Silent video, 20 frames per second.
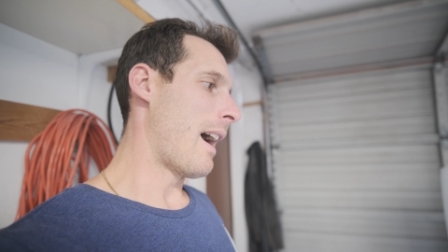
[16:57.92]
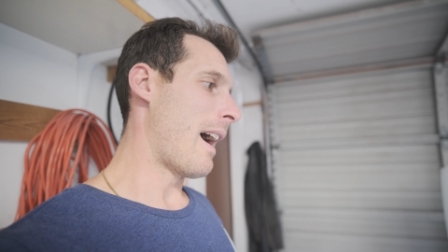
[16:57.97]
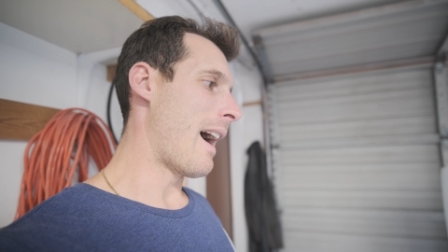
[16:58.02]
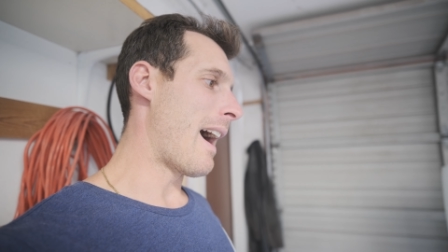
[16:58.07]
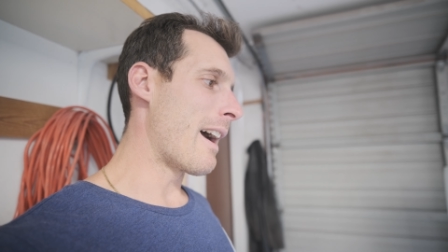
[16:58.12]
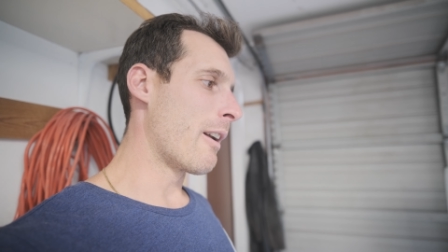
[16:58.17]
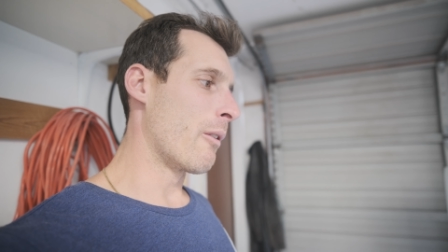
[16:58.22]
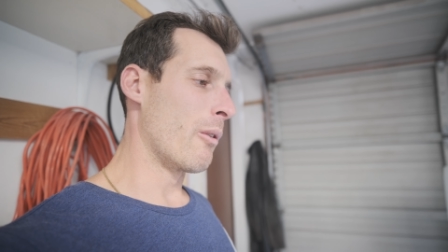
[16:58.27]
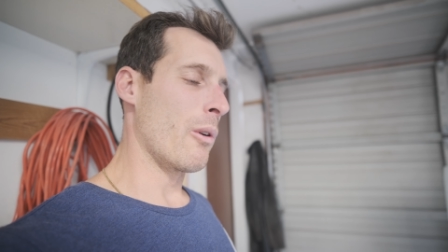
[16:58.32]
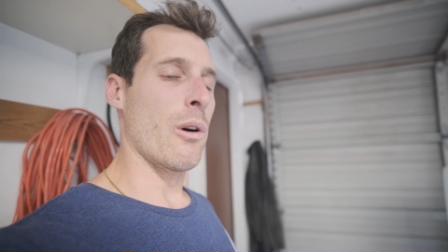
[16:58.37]

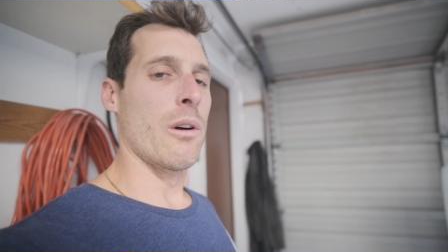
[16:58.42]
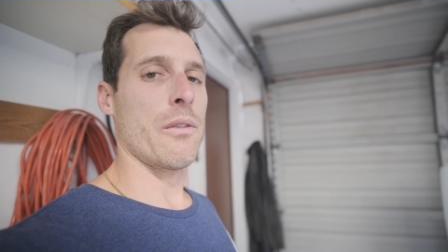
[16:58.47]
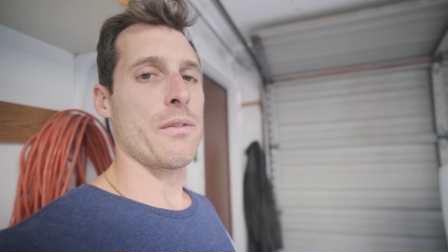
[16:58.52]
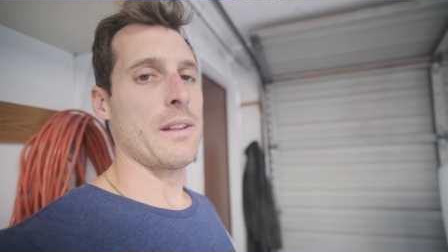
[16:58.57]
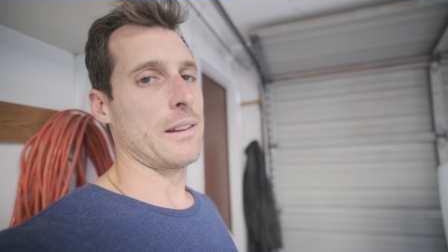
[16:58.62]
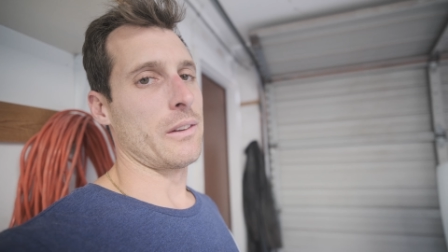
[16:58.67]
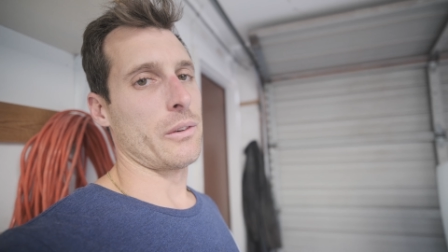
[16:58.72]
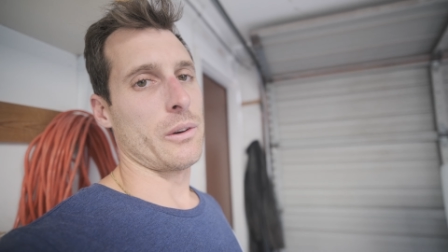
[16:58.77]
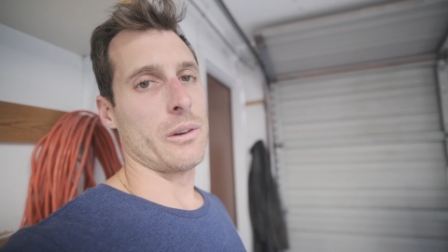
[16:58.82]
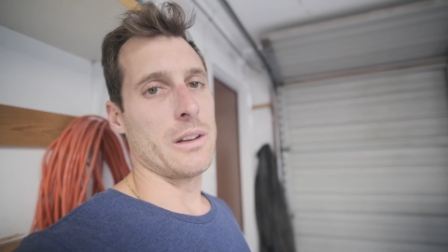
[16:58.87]
I don't know if
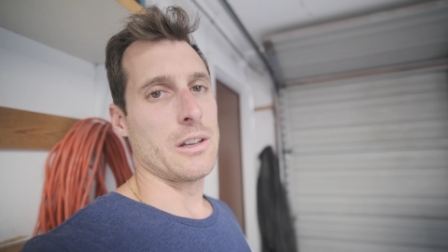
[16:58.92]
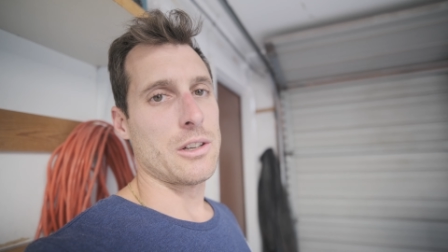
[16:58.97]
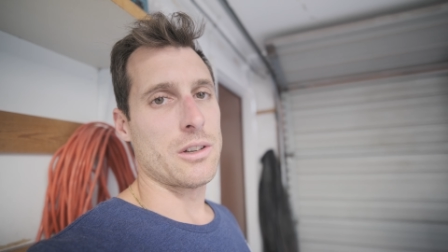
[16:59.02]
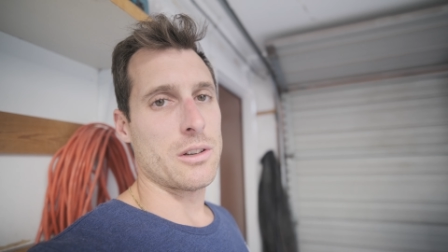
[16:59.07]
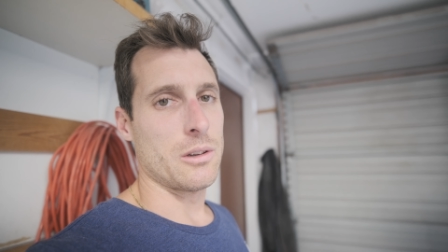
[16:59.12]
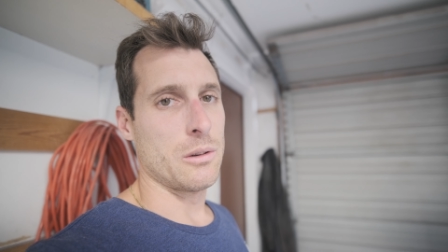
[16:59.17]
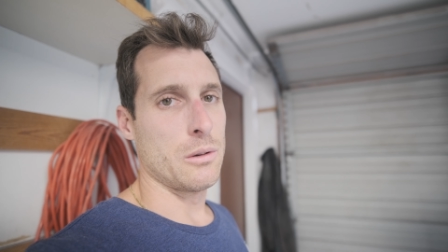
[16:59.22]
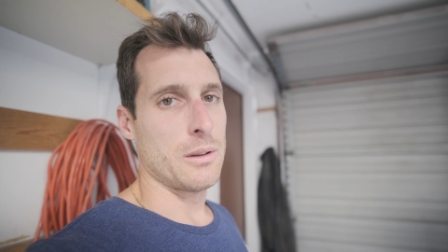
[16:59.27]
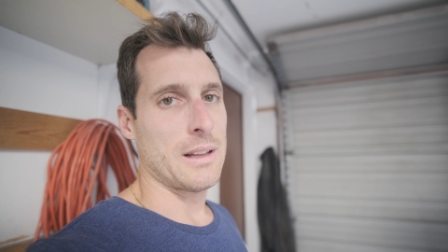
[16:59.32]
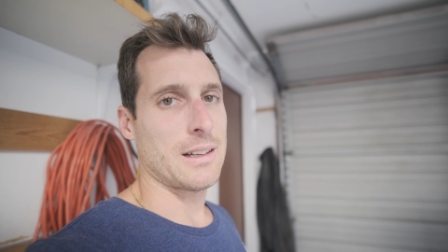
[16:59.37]
that's really
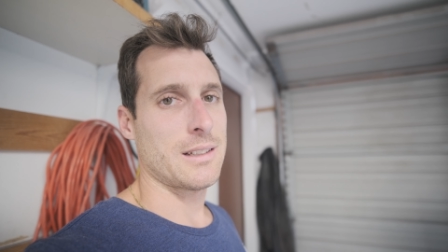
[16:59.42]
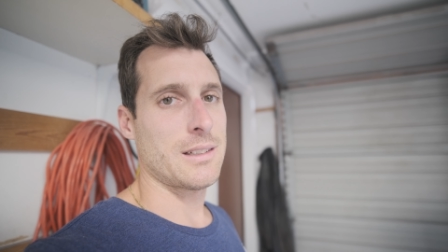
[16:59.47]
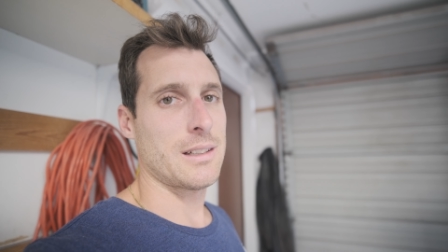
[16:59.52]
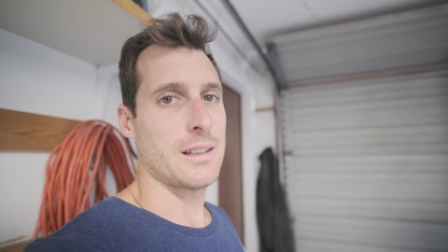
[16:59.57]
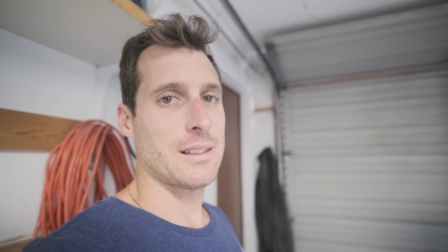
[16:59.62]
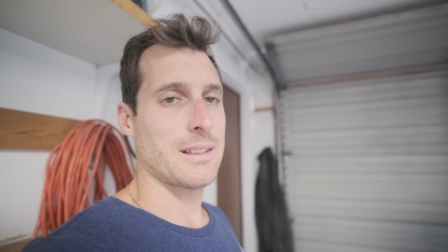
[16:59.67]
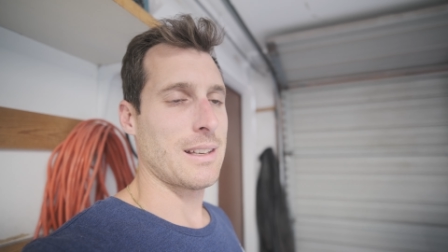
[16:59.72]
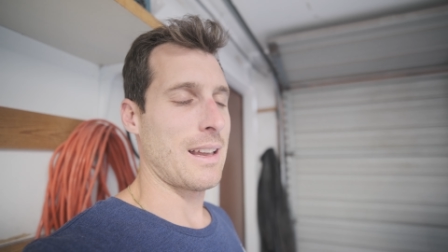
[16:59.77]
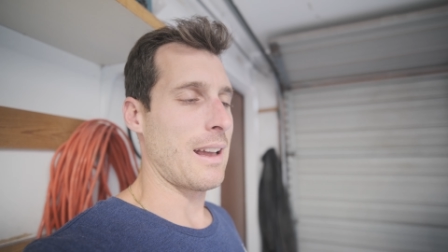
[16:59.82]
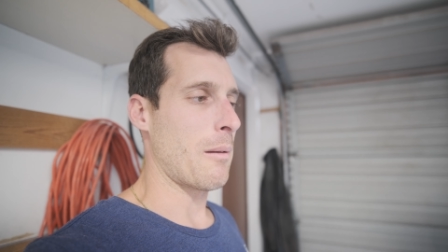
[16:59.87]
true. That's
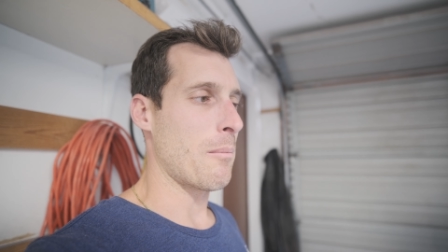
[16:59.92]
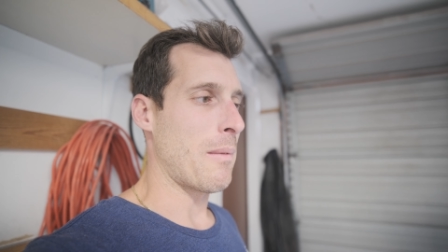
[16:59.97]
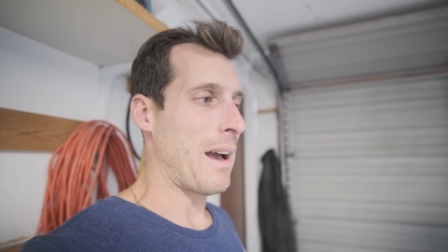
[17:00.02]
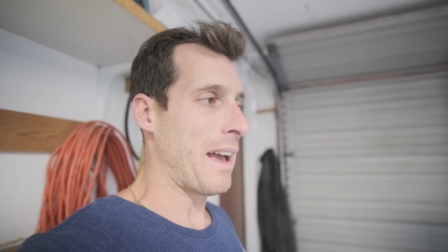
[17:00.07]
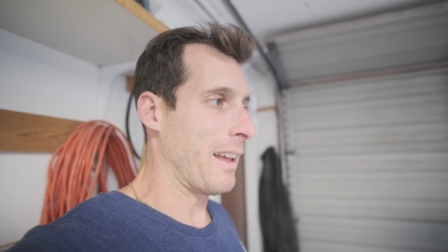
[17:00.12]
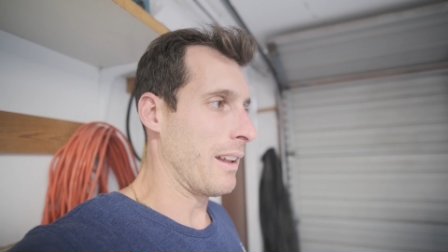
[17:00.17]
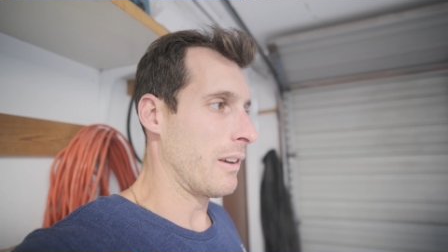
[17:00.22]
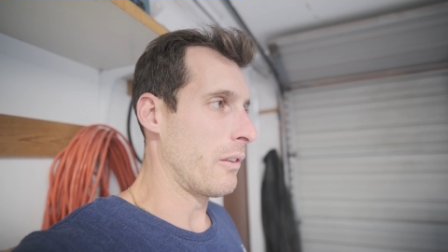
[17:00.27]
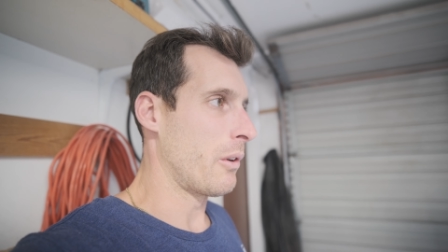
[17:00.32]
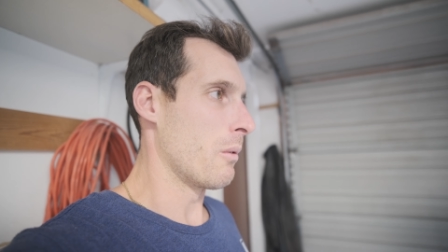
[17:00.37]
just like
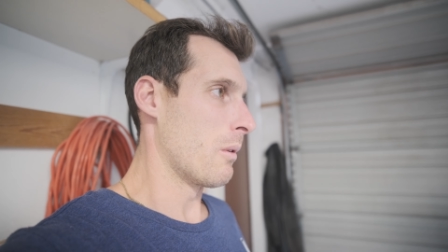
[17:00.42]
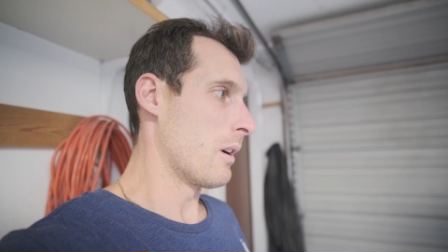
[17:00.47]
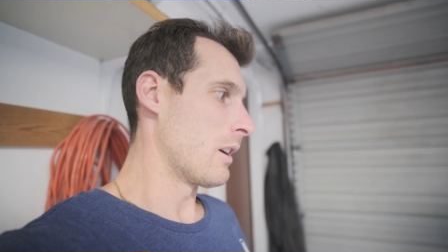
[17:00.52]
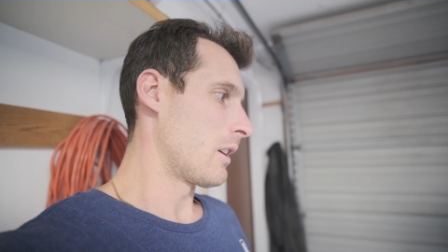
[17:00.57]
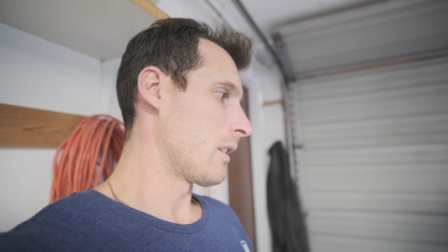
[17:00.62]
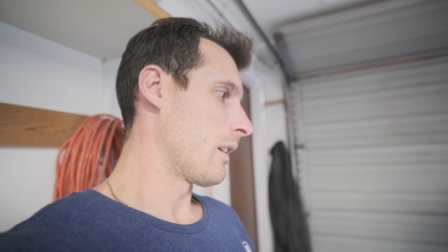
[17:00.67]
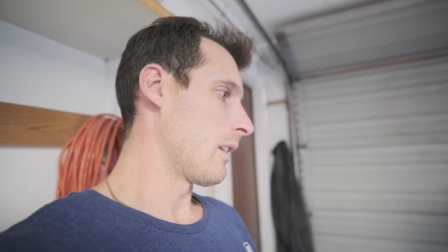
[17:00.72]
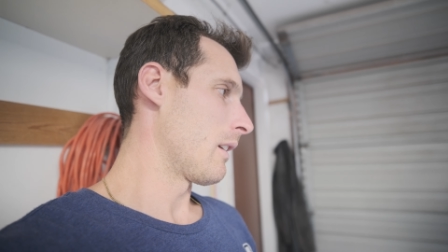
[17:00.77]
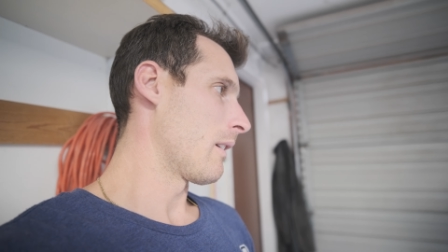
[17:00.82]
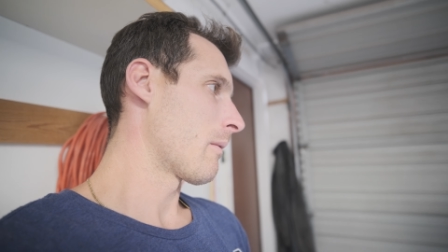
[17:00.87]
my
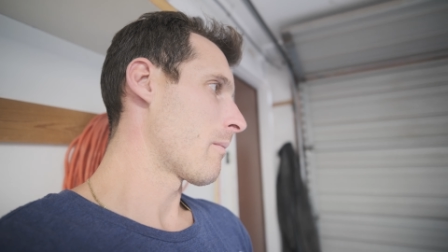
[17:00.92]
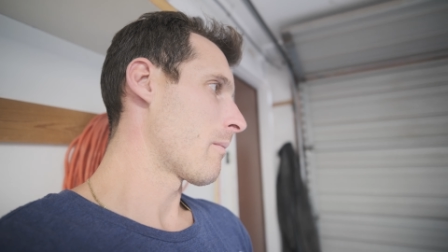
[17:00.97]
intuition.